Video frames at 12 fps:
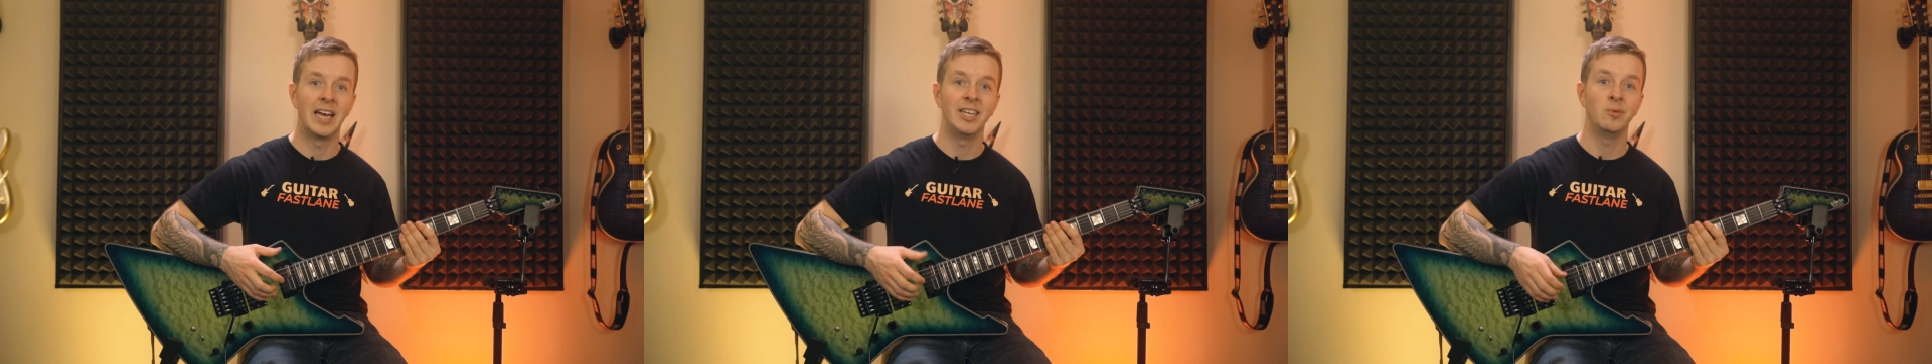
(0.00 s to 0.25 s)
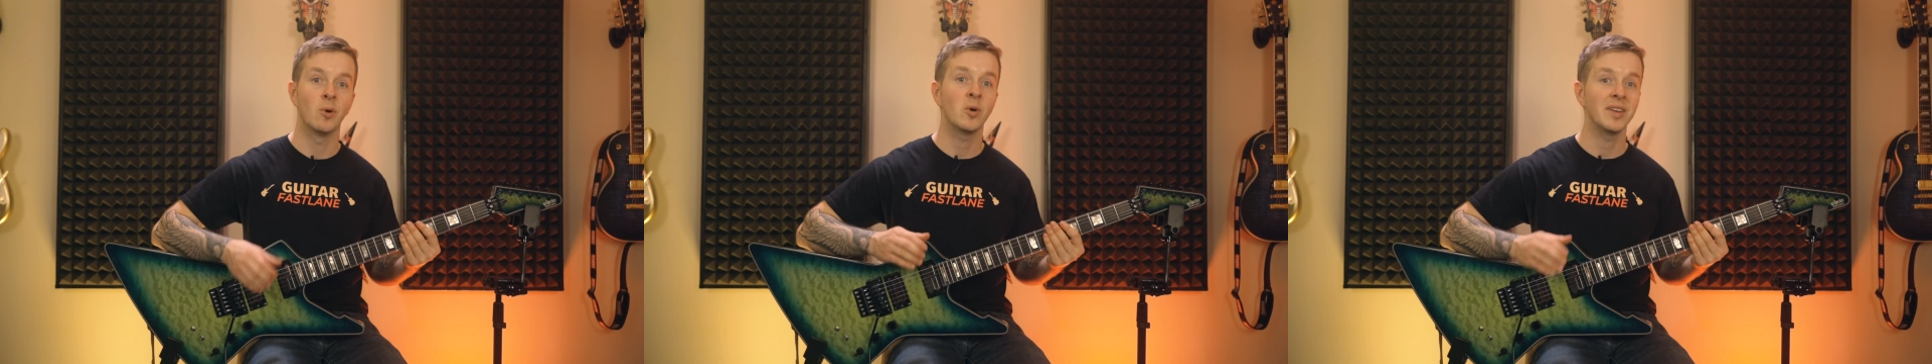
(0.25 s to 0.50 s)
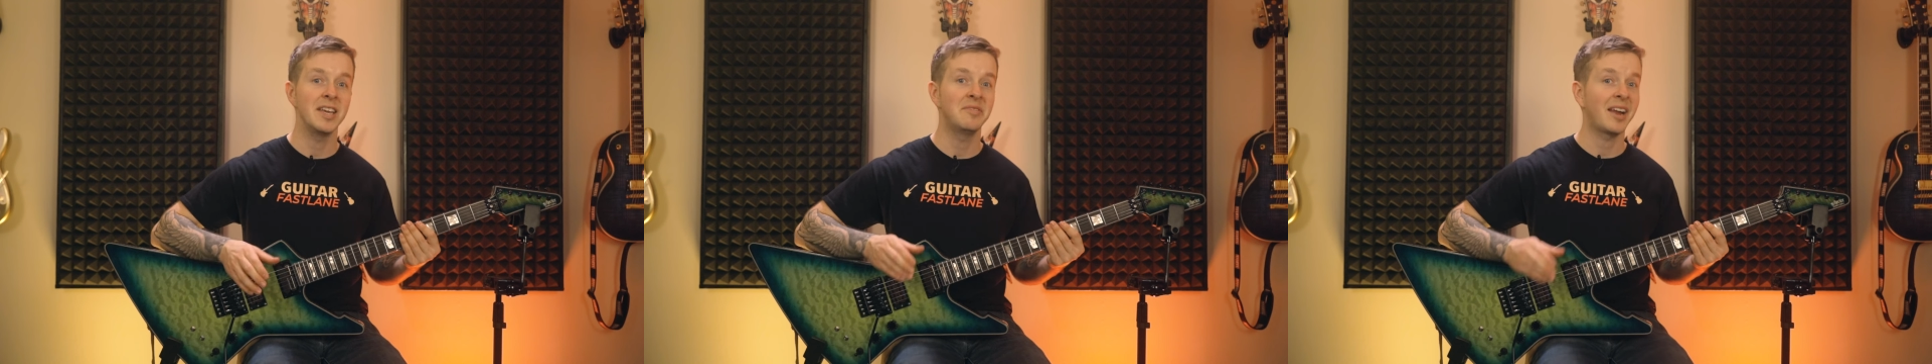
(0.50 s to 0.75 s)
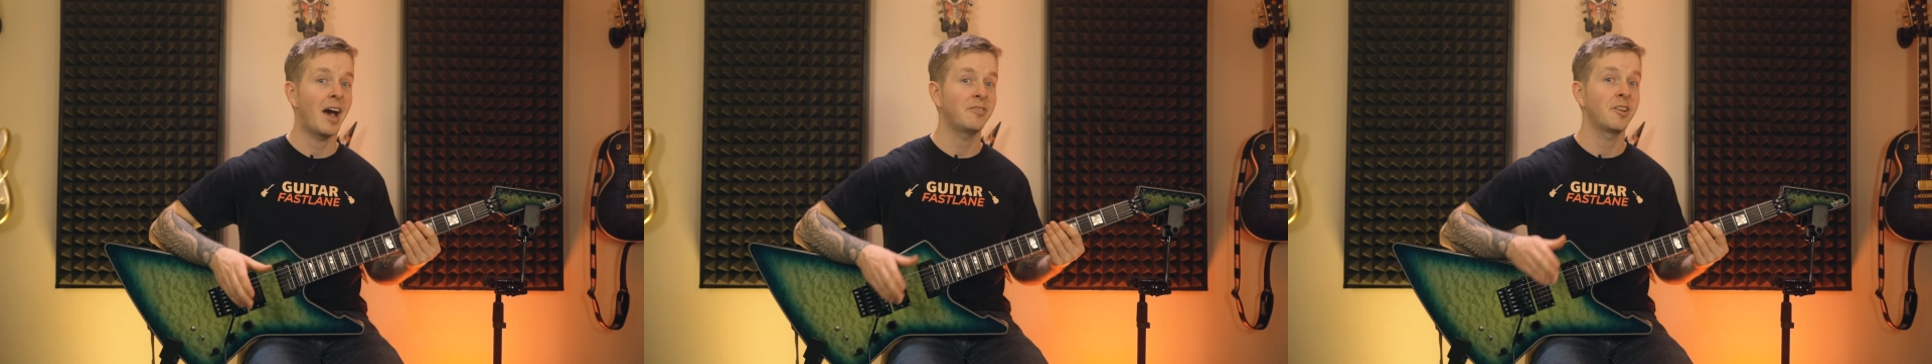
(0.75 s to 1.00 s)
and you won't even
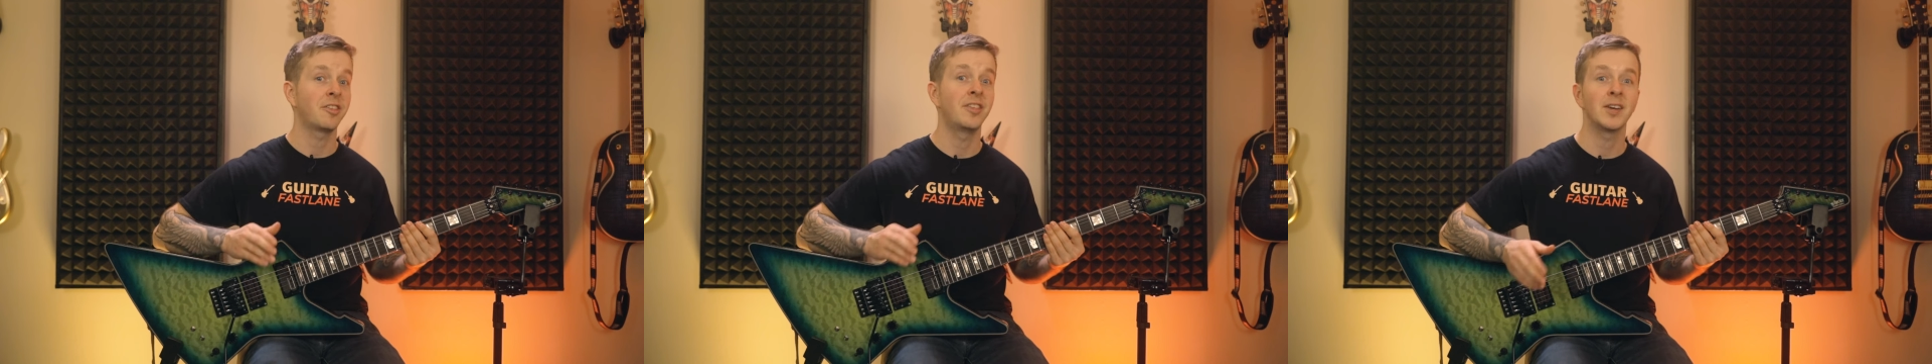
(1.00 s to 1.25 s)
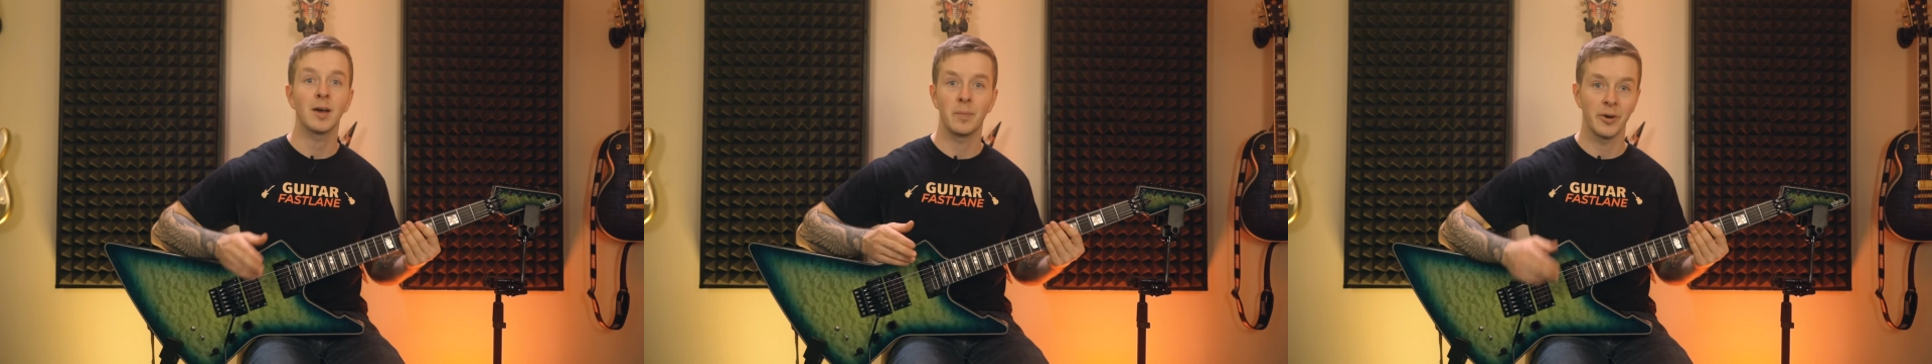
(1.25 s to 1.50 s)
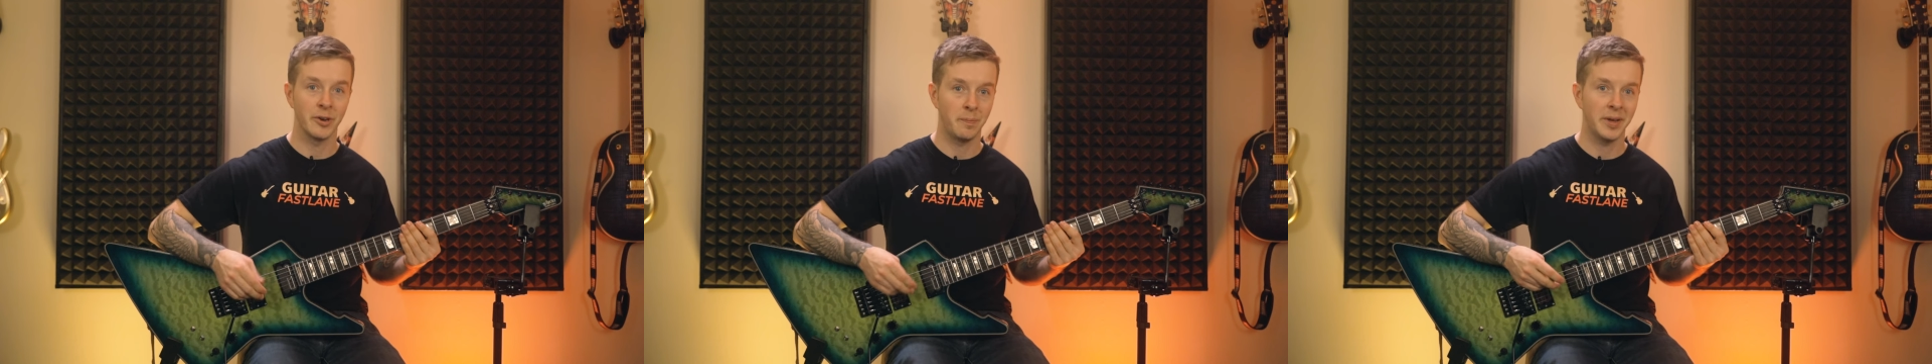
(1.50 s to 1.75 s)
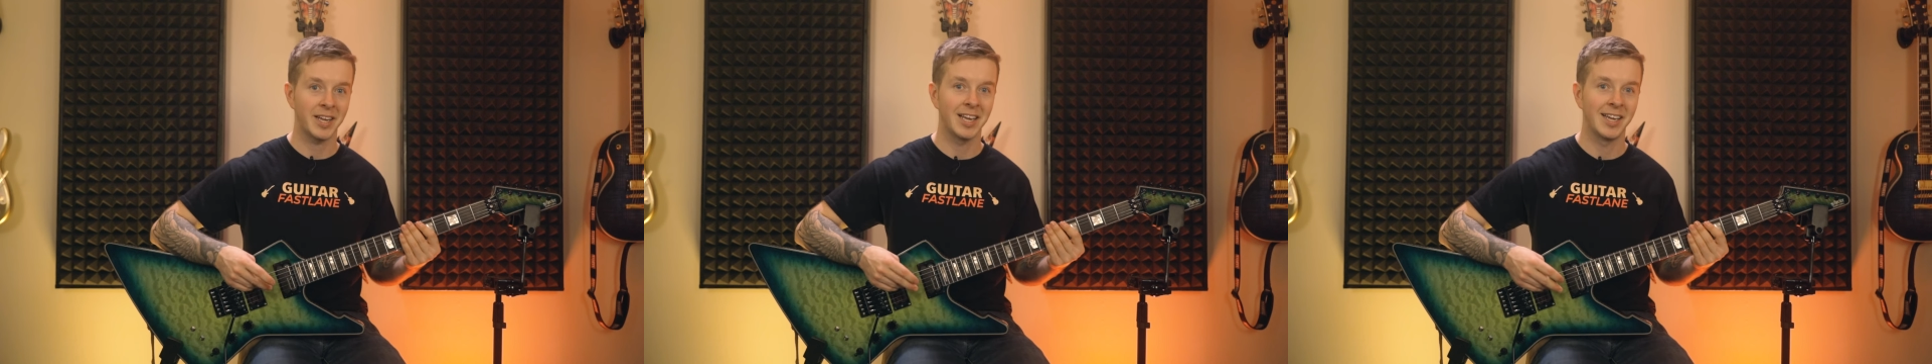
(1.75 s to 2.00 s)
have to think about your
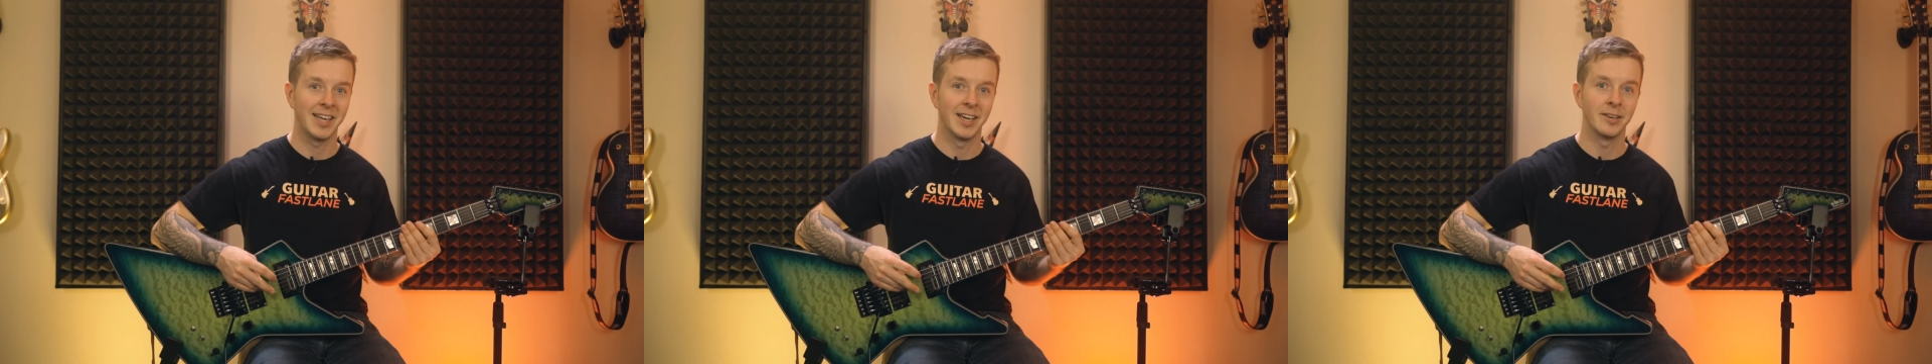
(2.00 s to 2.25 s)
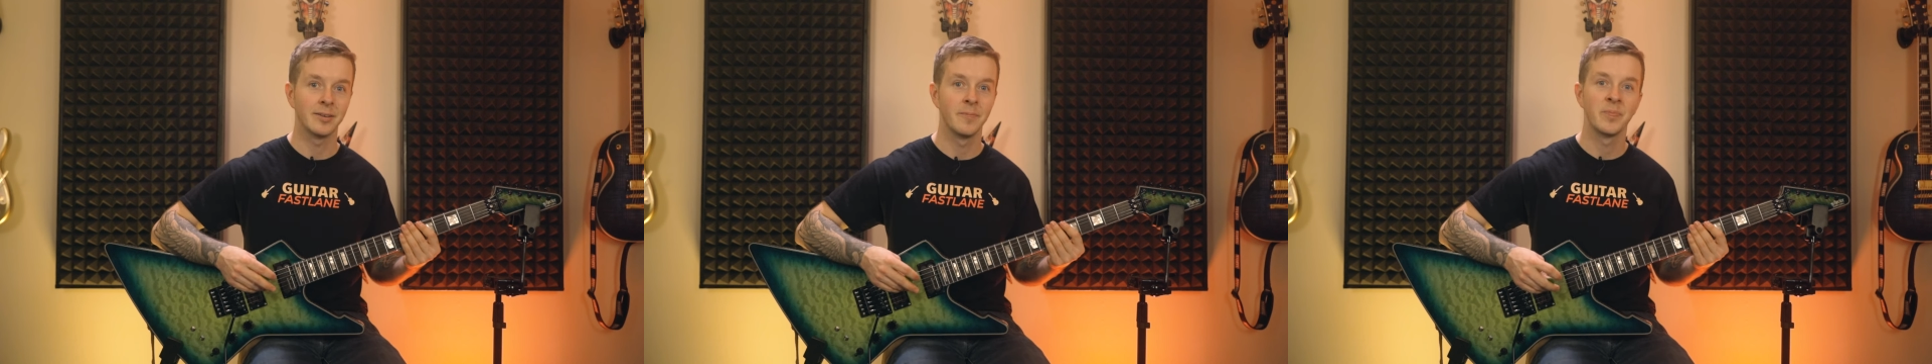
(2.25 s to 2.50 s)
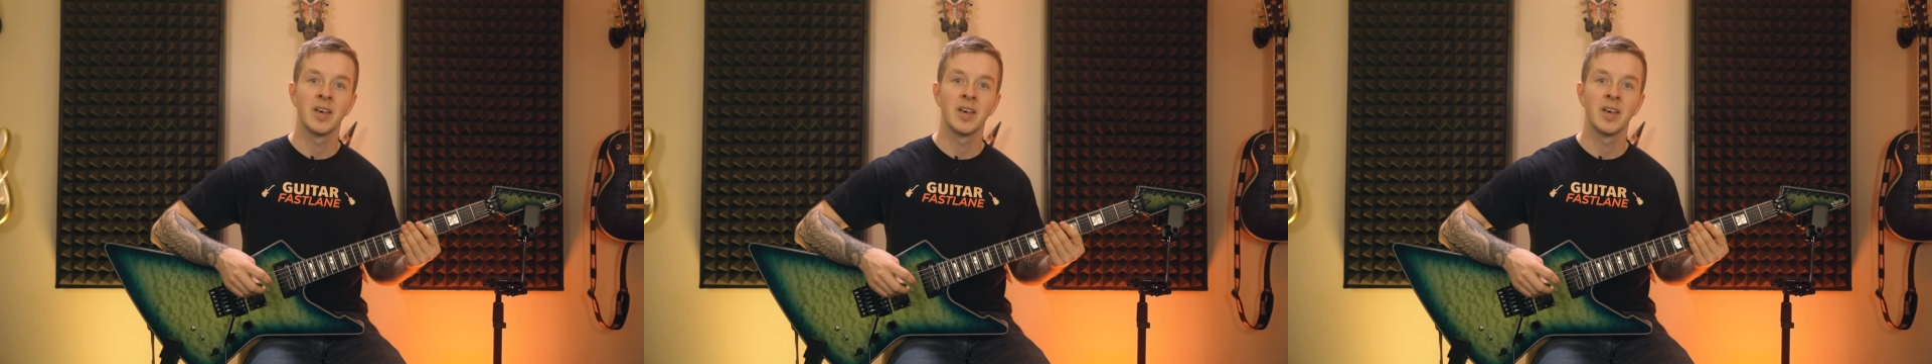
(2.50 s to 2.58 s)
picking hand.